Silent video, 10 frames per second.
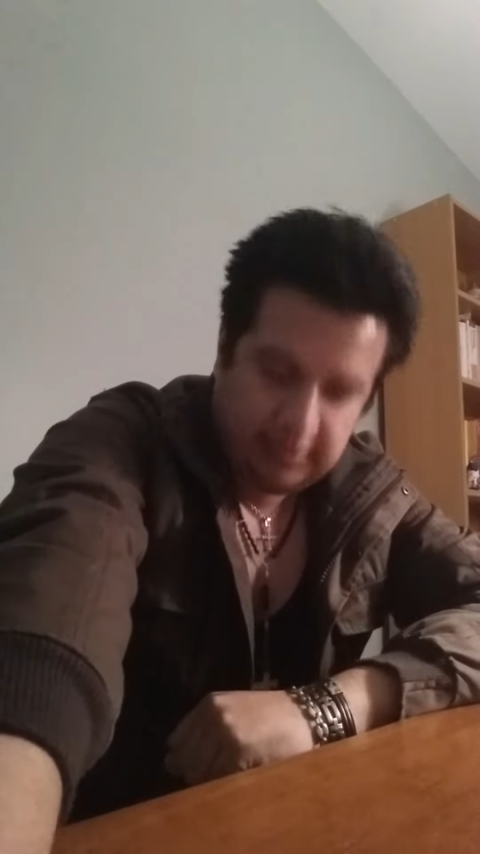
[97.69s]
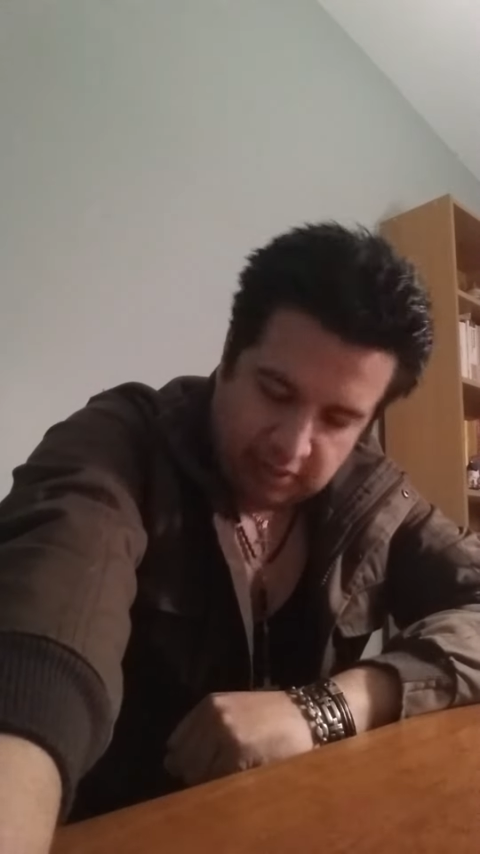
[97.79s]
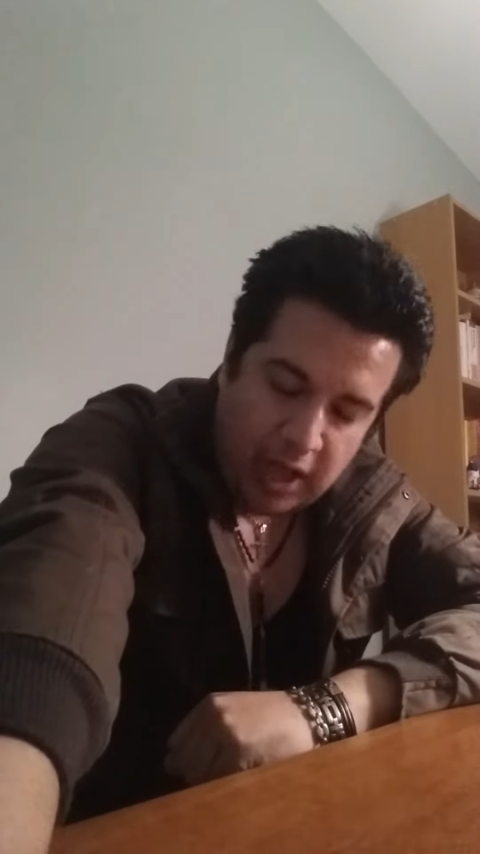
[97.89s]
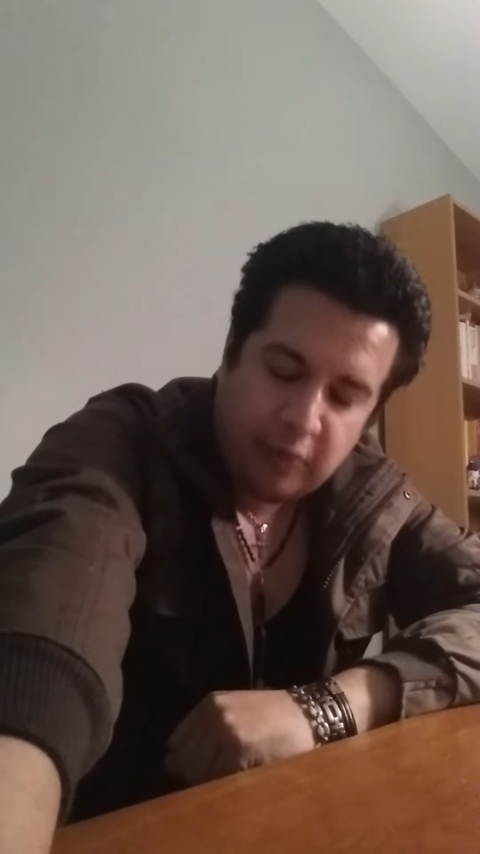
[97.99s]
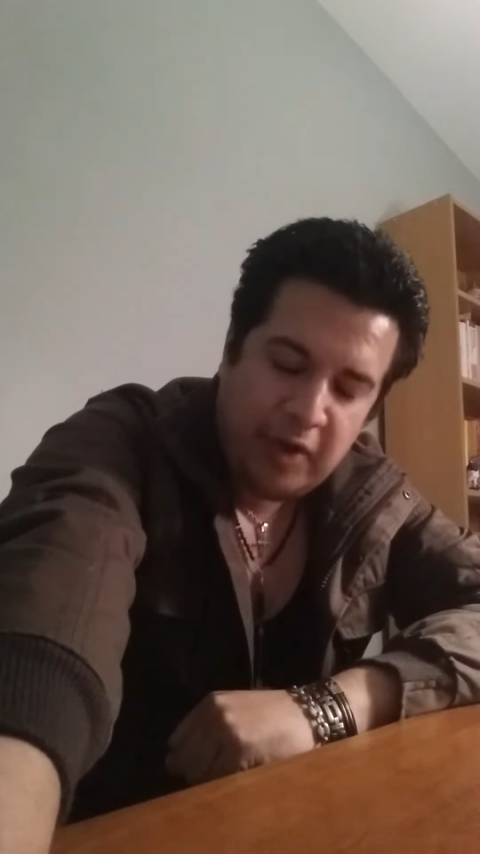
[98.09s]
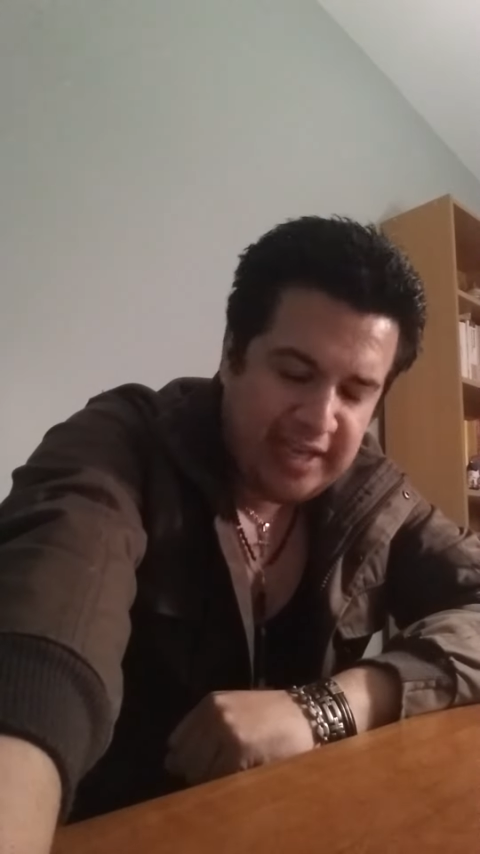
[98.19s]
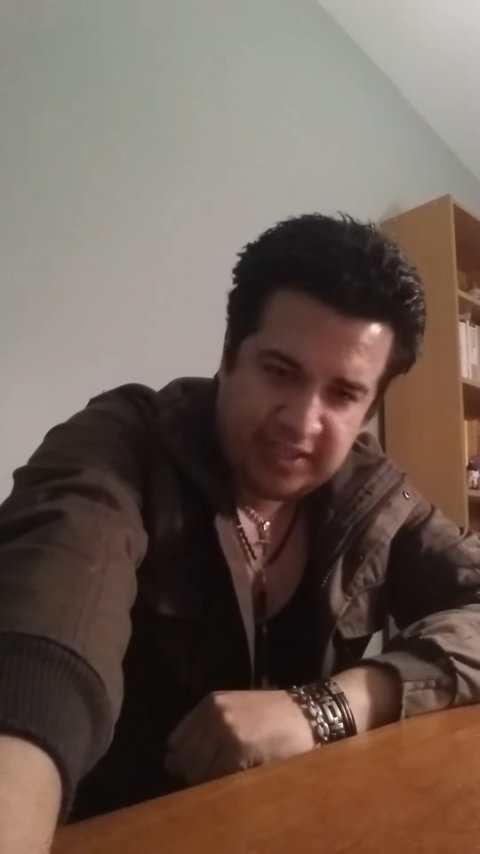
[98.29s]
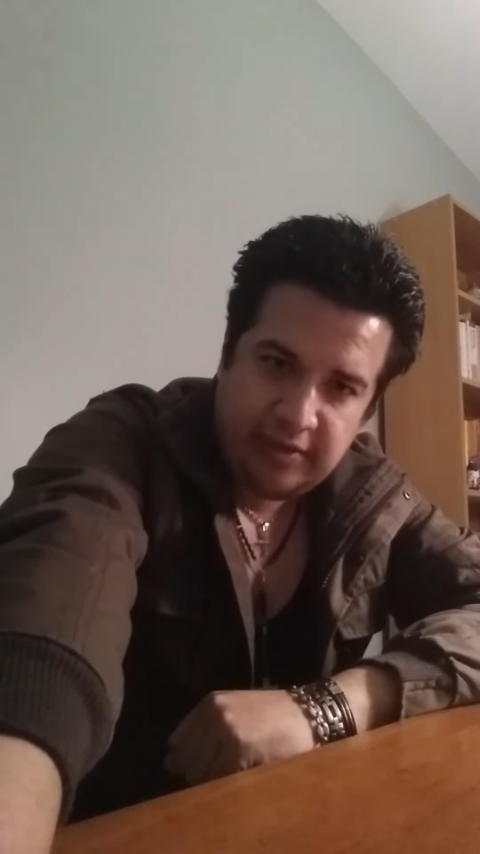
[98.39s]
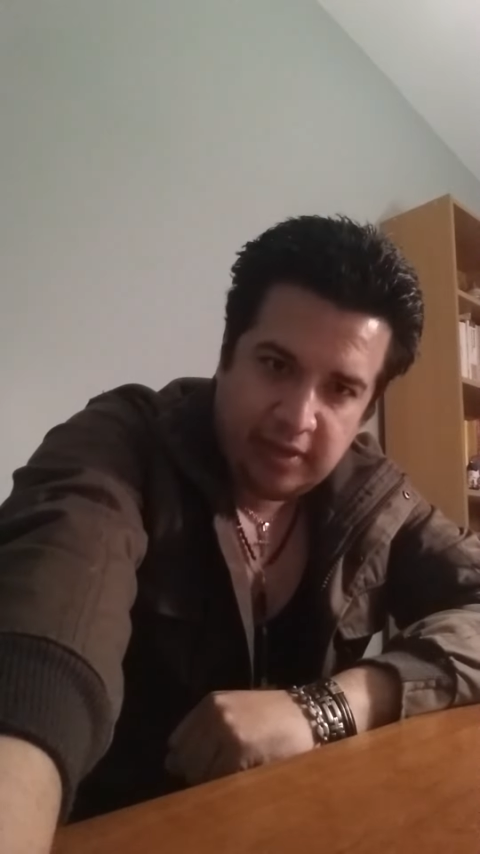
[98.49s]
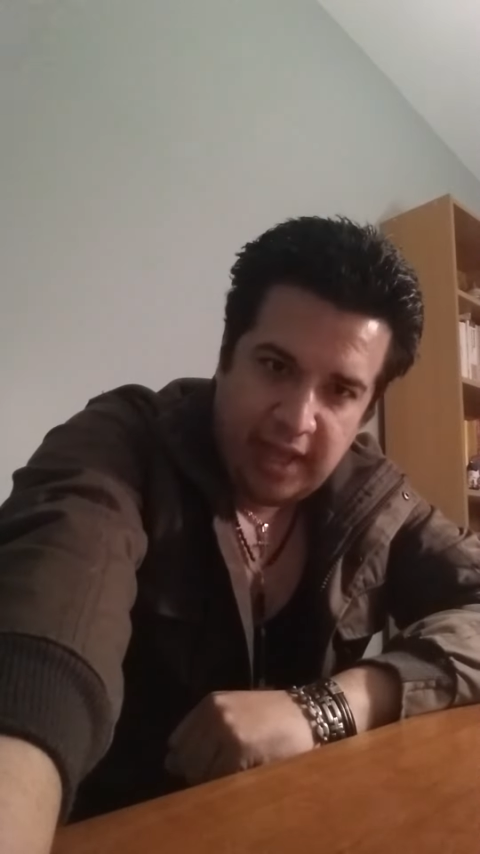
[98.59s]
always
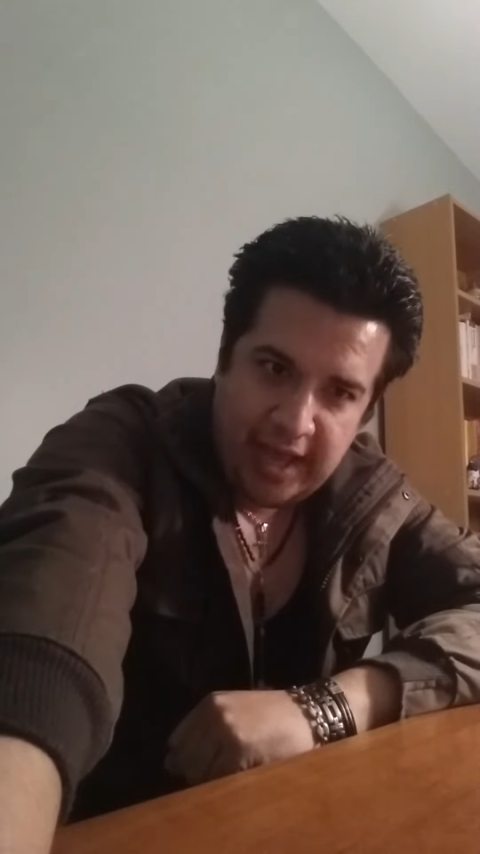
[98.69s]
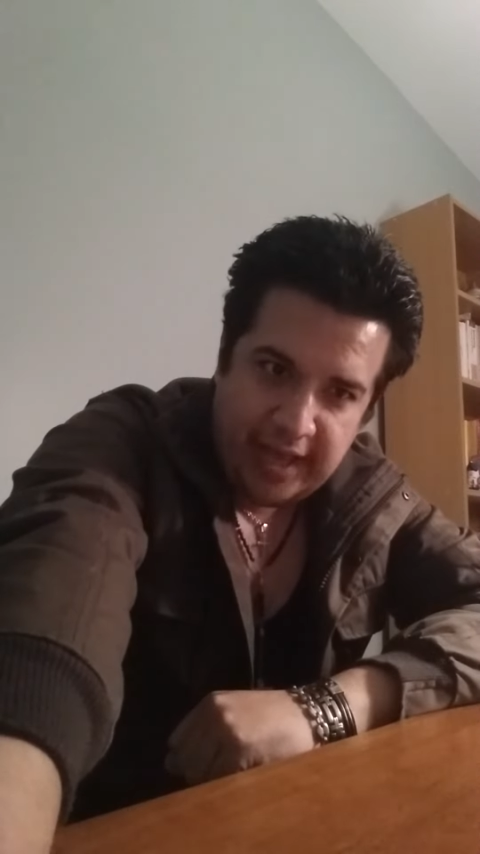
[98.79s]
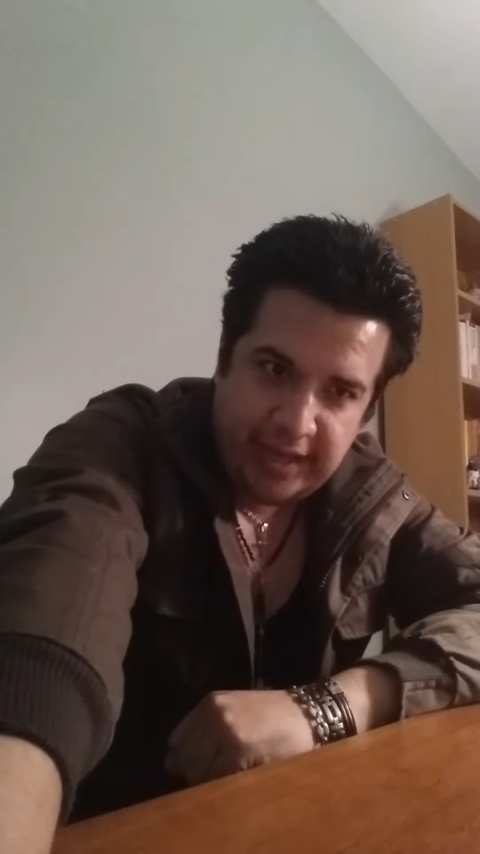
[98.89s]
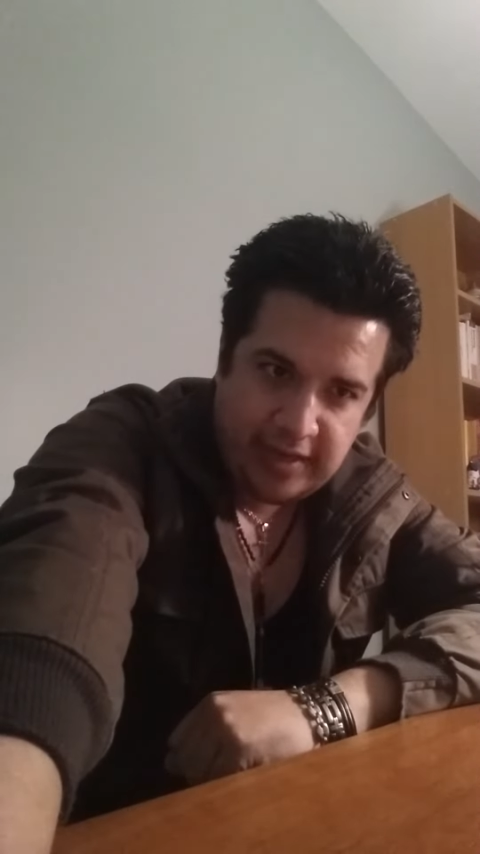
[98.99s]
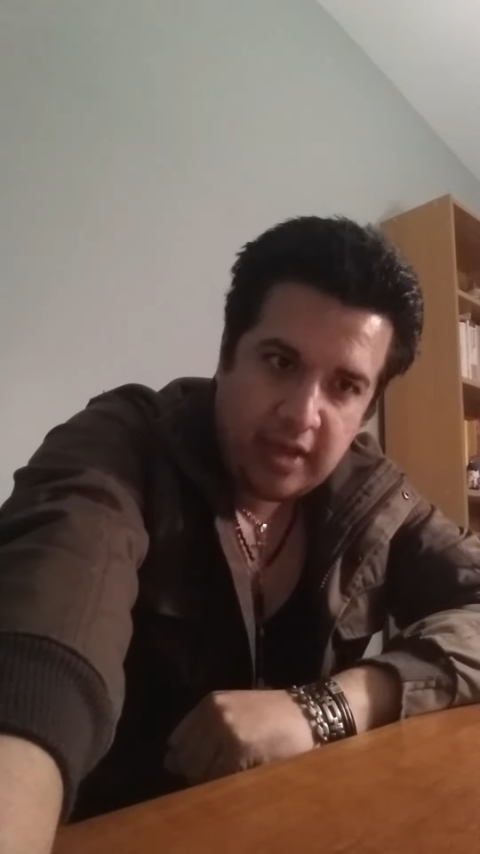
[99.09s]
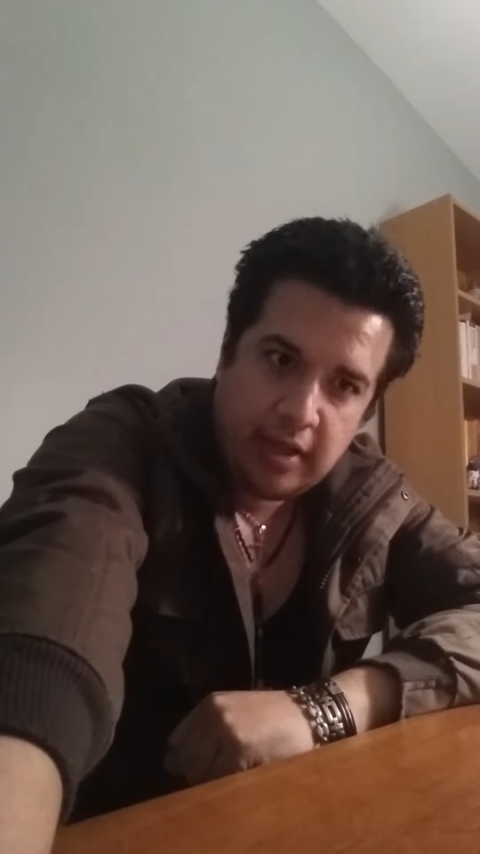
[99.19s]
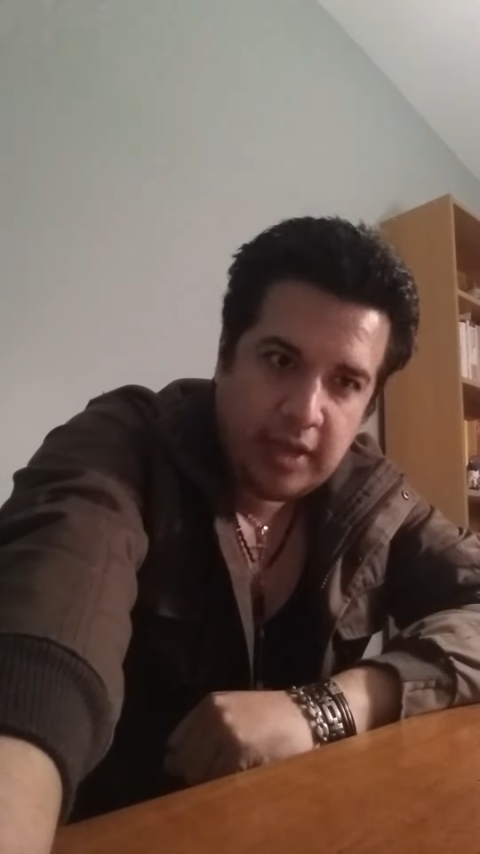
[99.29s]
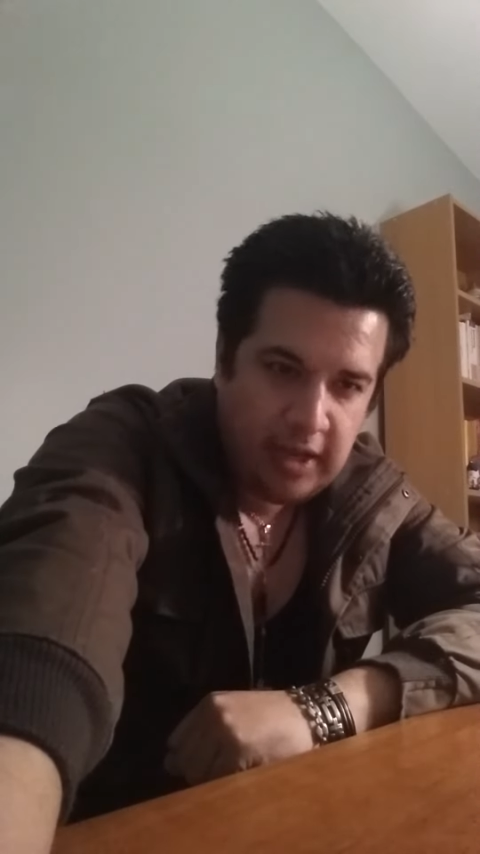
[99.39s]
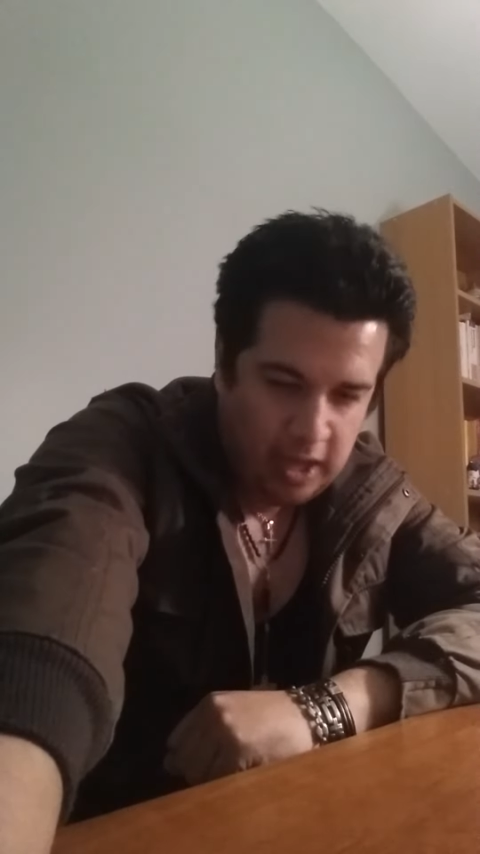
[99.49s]
inclined